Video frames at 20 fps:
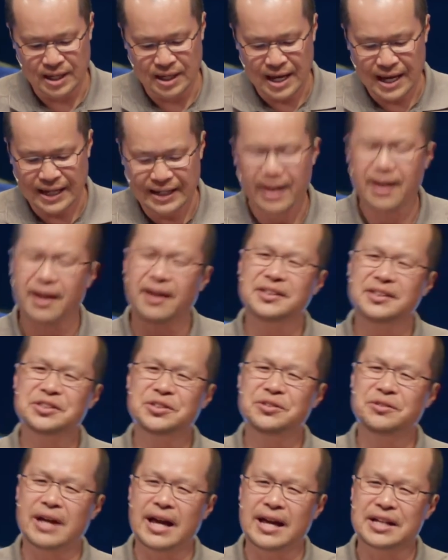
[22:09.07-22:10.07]
And I
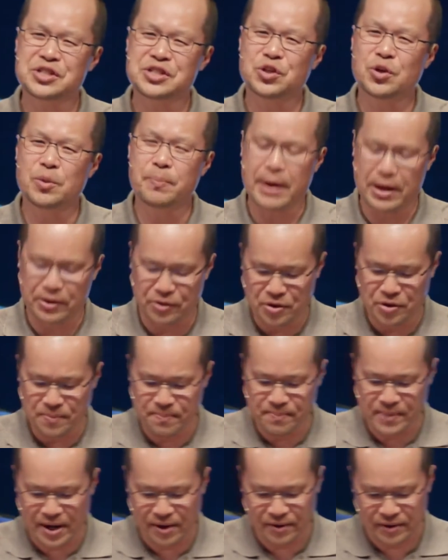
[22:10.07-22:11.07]
also asked her about her
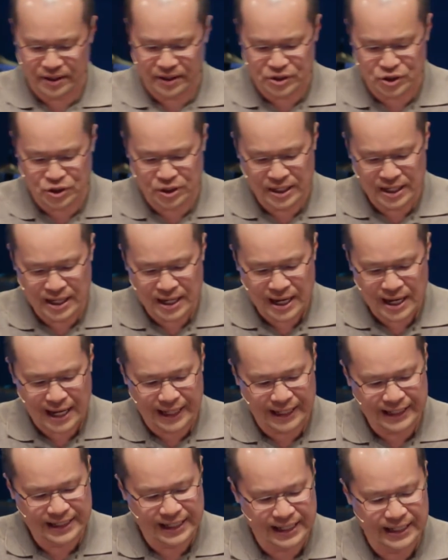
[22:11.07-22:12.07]
marriage. And
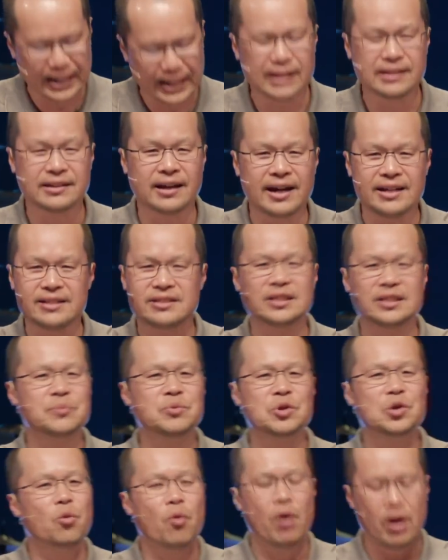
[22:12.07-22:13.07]
again, a light seemed
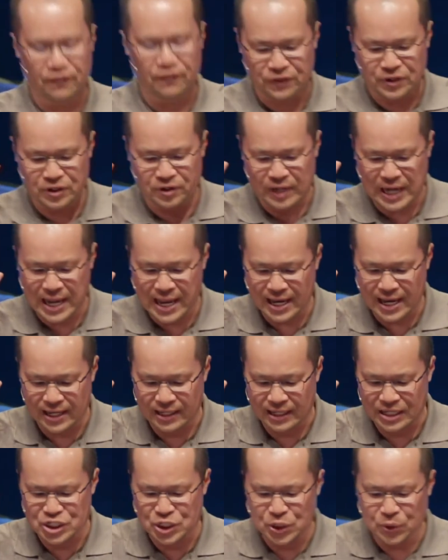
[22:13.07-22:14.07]
to go off in her head,
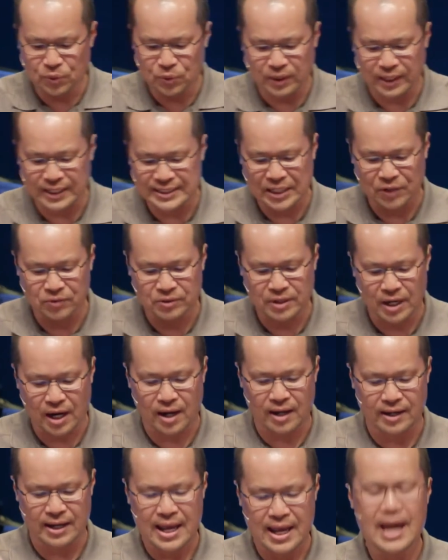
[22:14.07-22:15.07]
and she realized how
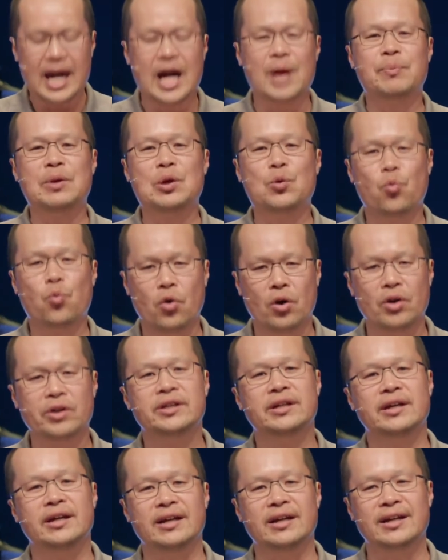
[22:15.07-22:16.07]
God had been
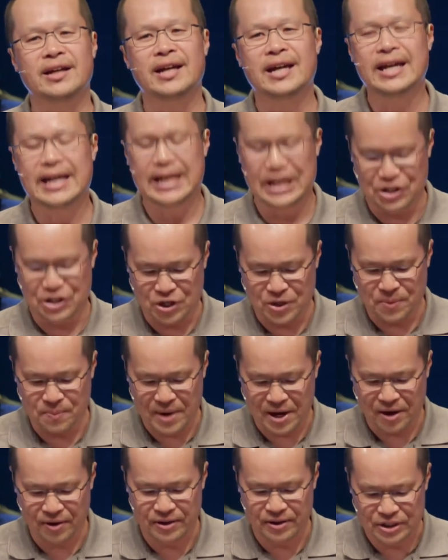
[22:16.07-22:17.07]
working in her
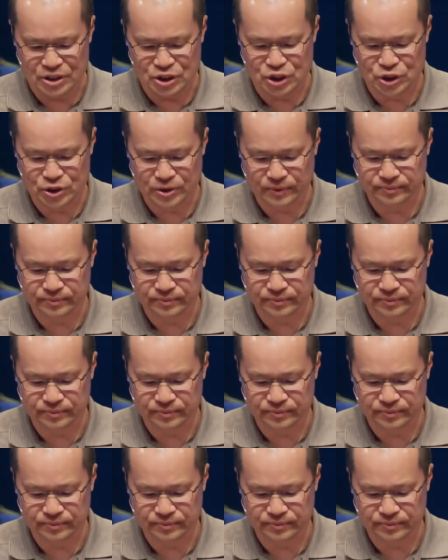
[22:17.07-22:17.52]
marriage.